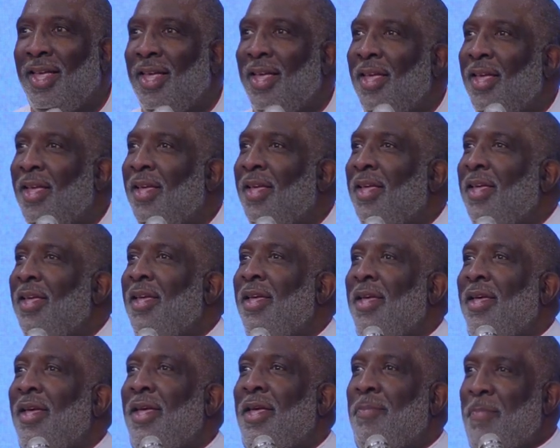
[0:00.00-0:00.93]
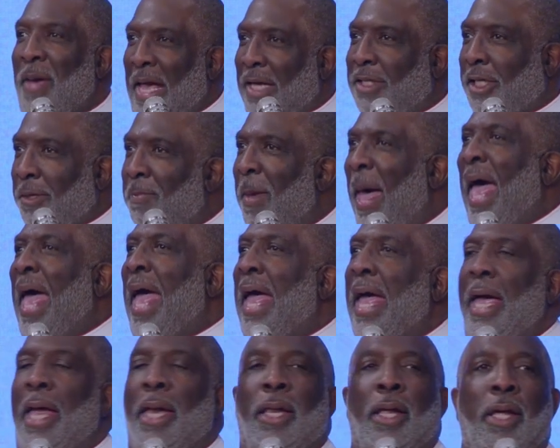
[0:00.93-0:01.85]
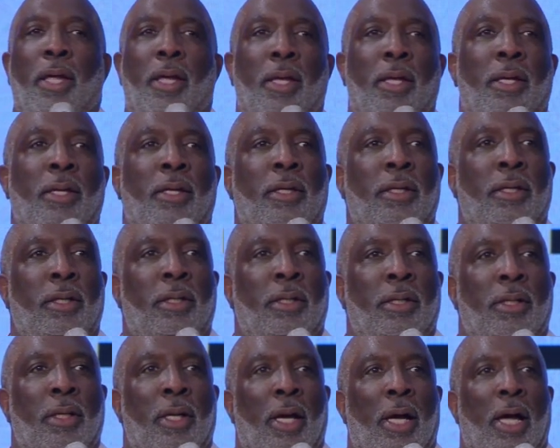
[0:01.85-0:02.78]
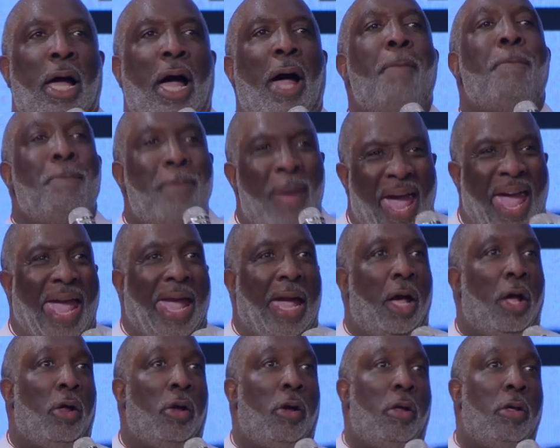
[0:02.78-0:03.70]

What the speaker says: He makes a man, a male.